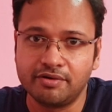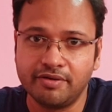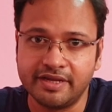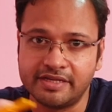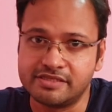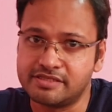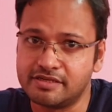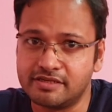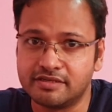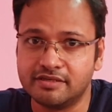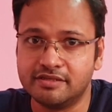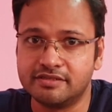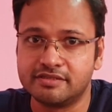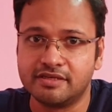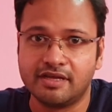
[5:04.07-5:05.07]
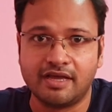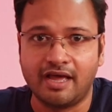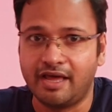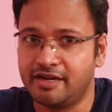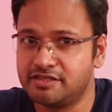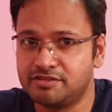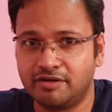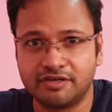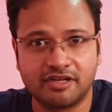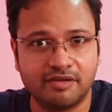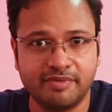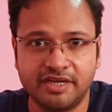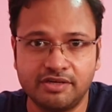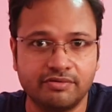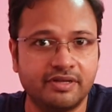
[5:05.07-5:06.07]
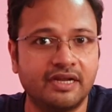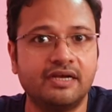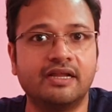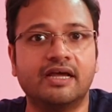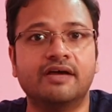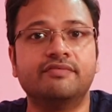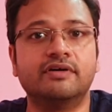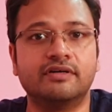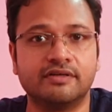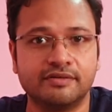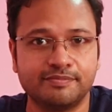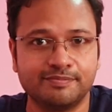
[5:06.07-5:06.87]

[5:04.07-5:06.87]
going in circles and it's not coming to an end ever.